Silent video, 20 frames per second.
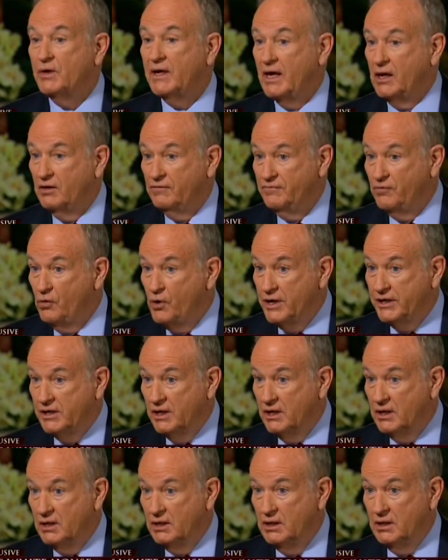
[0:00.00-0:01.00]

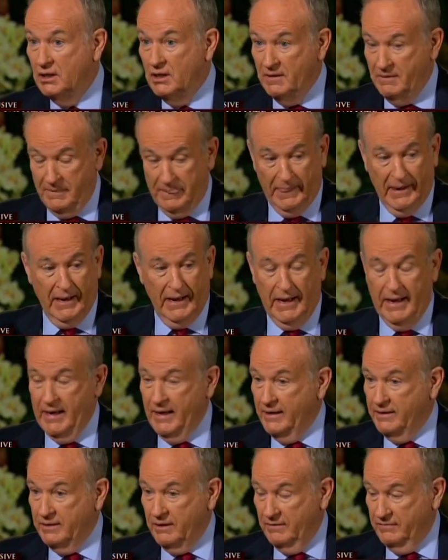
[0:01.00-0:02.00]
California
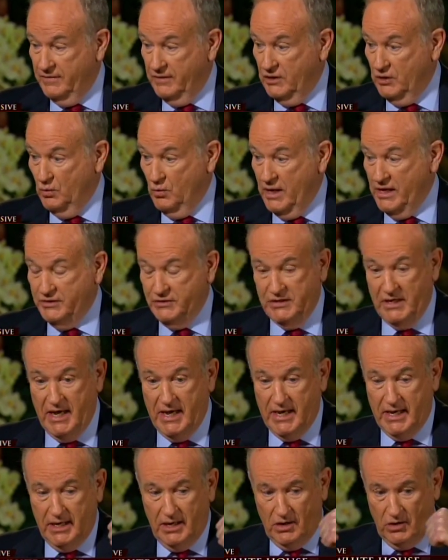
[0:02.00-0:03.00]
and the USA